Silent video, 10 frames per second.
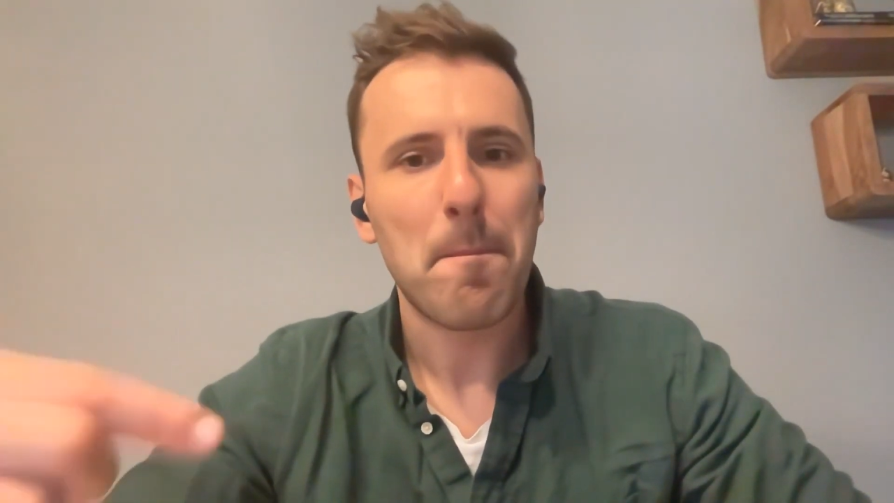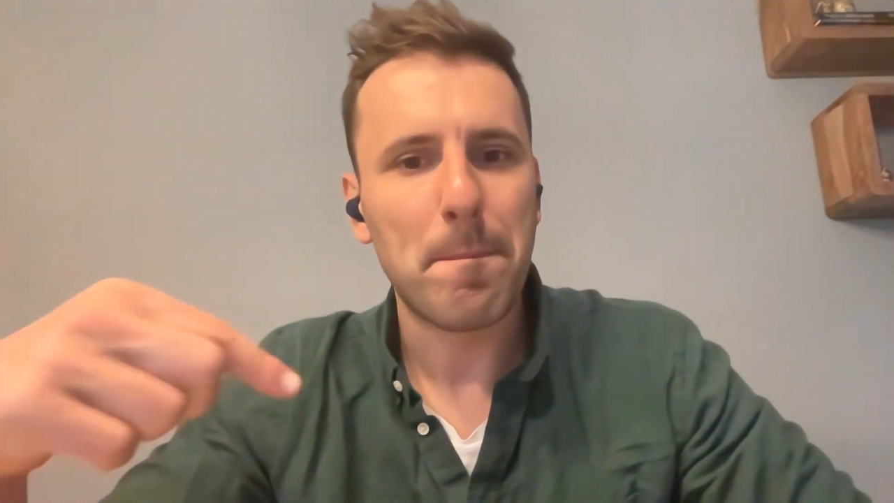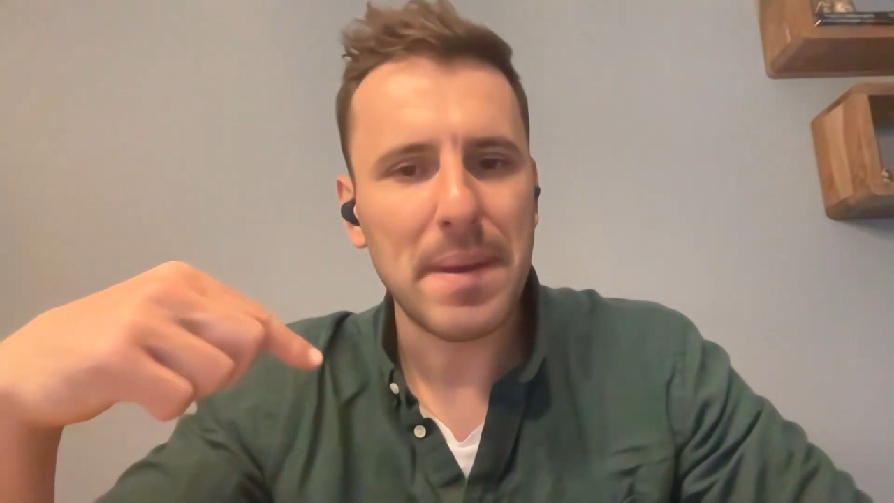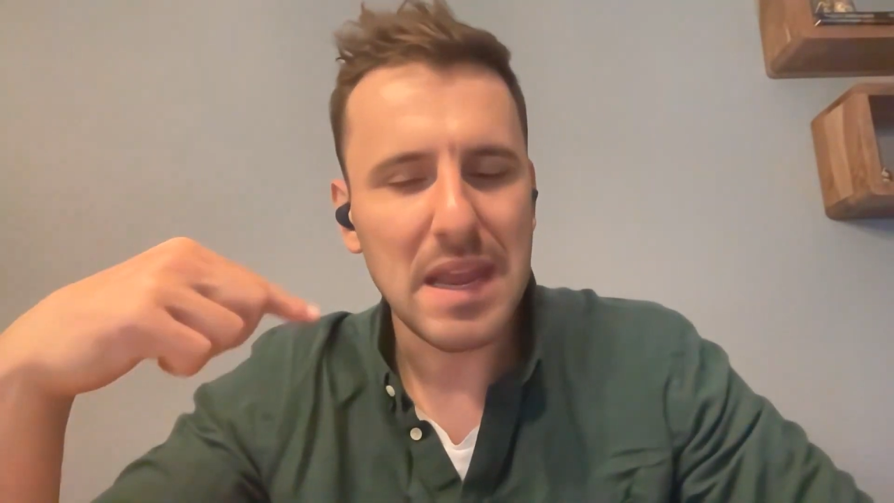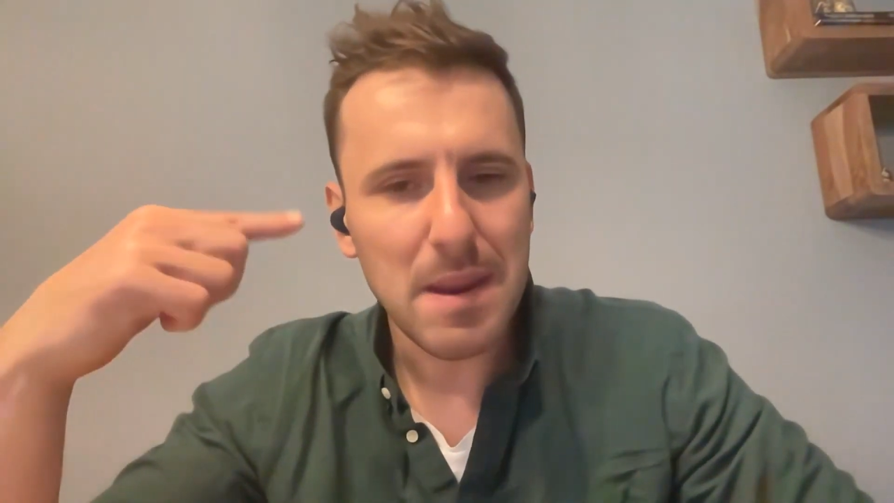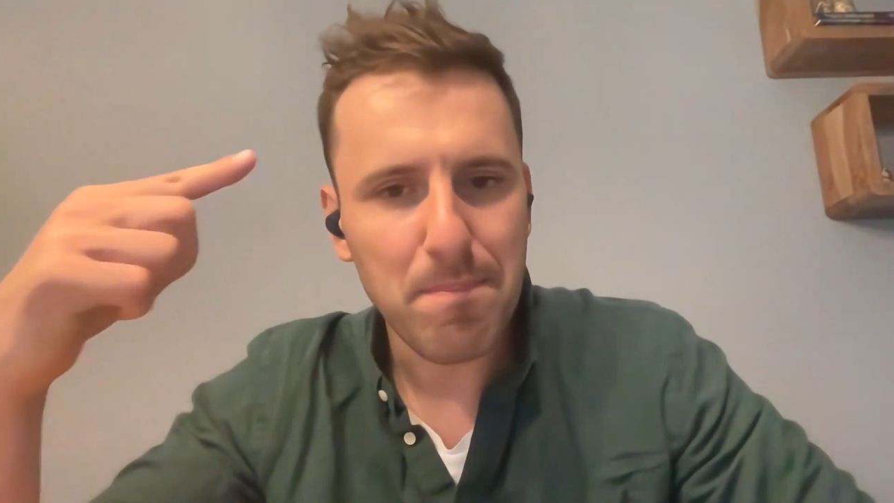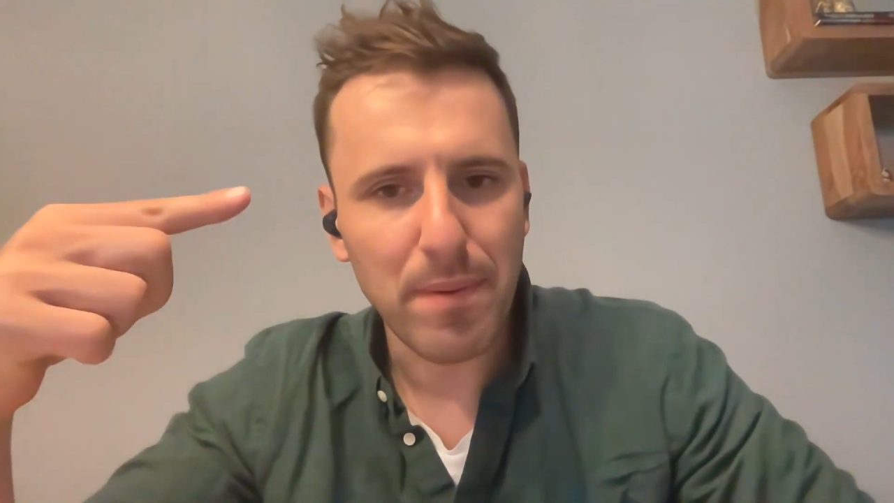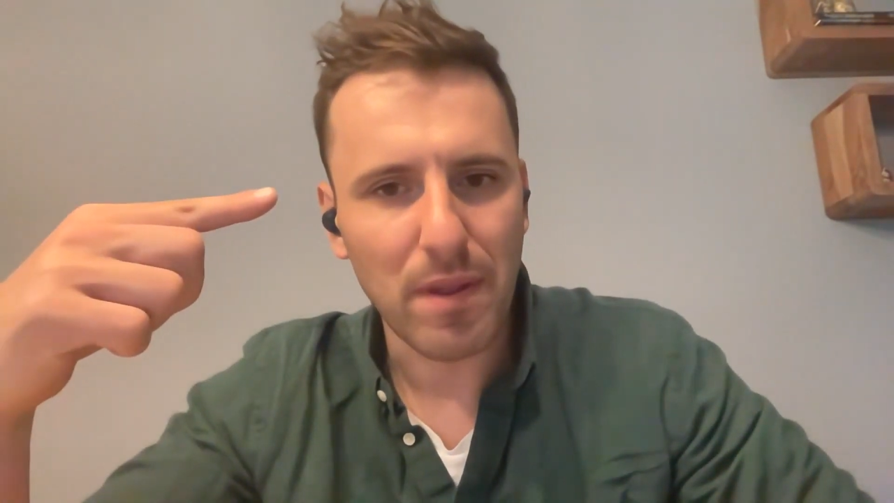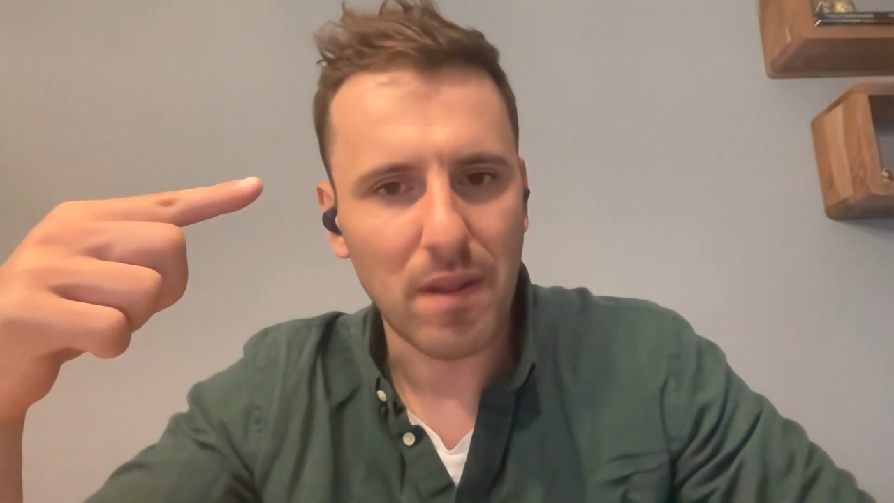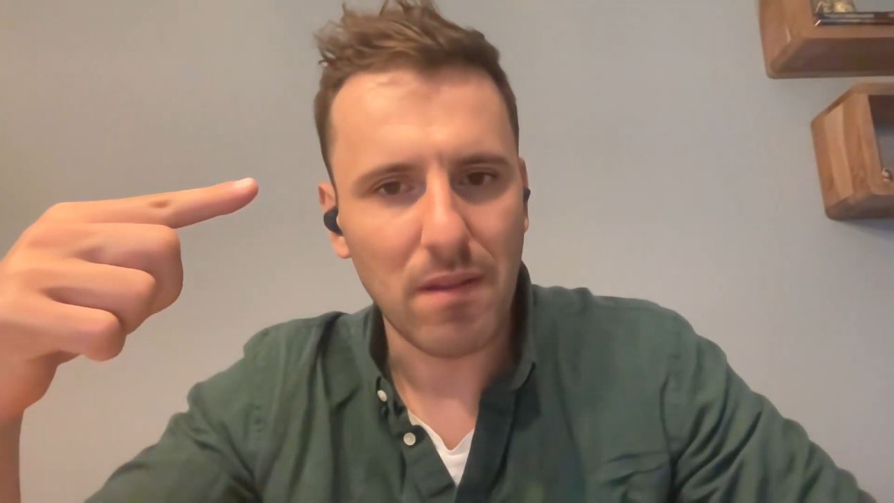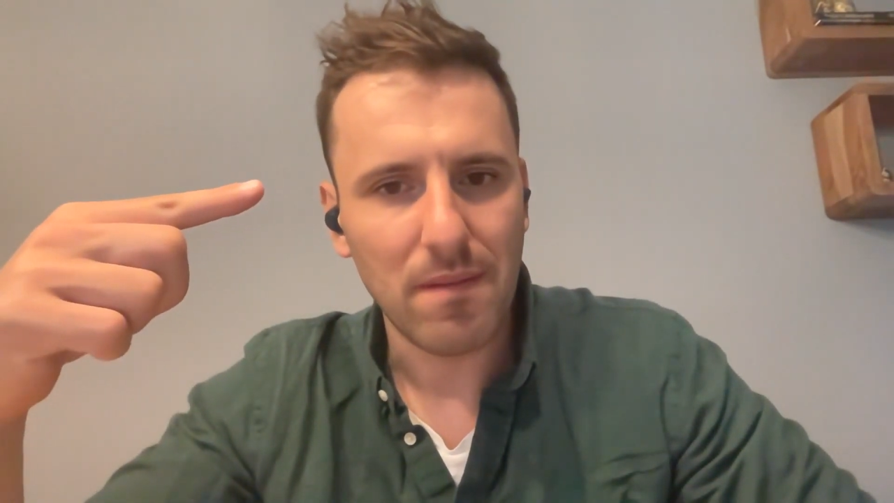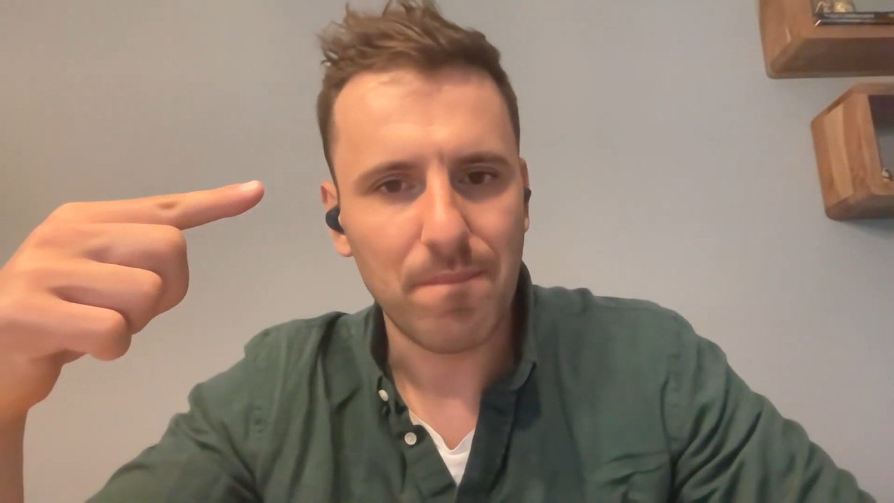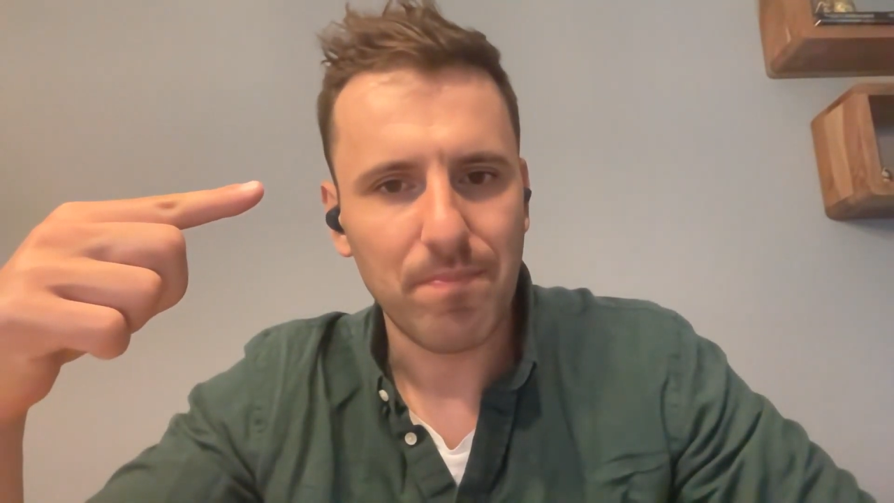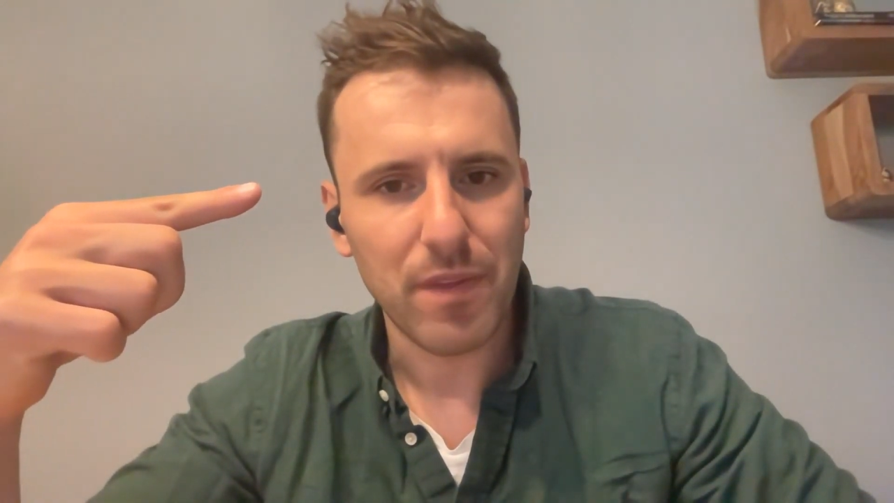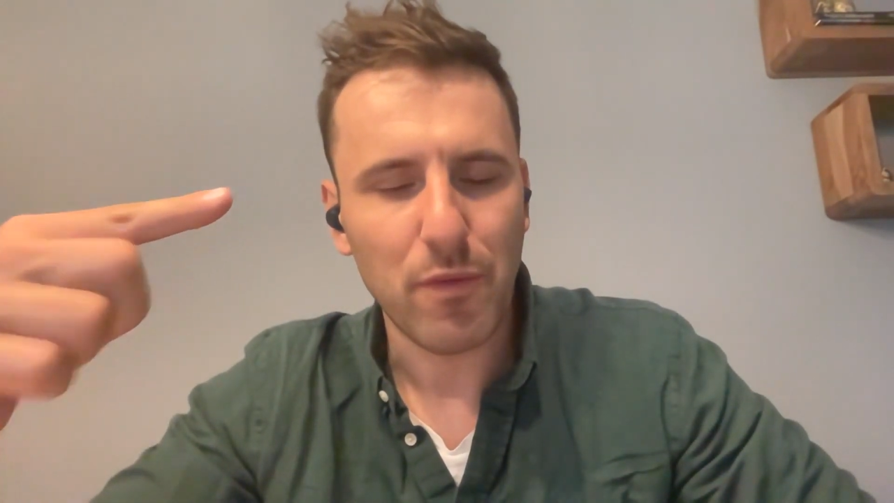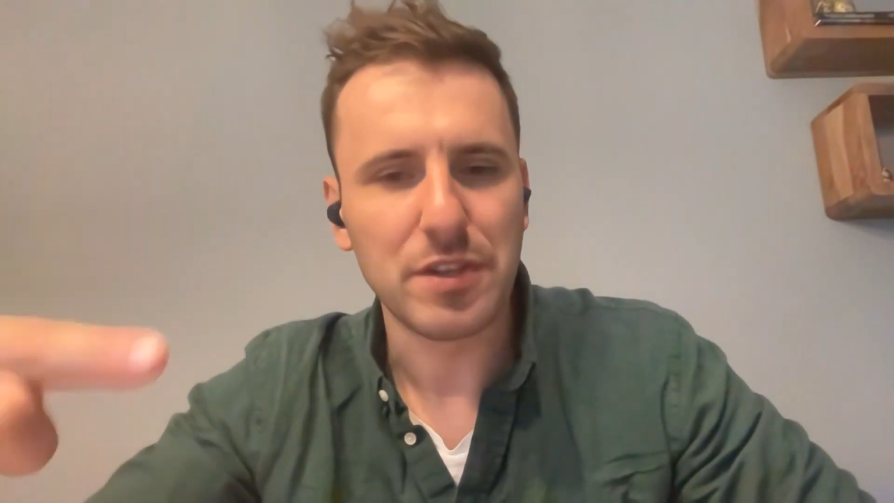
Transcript: People will